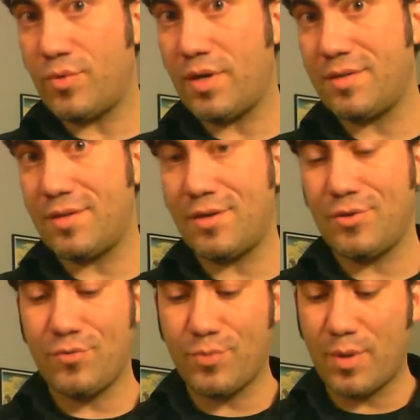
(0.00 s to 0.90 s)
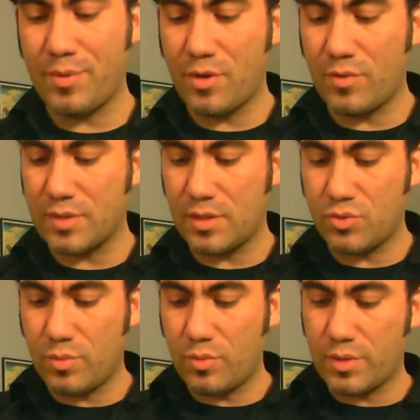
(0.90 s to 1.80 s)
right? You've probably always had
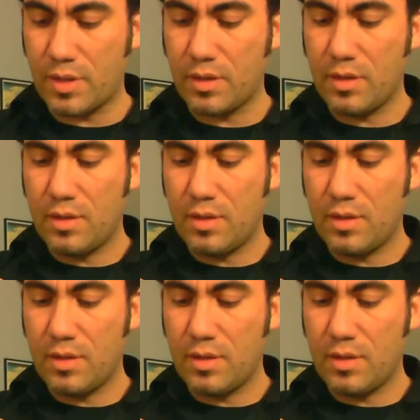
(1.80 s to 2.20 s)
trouble with that.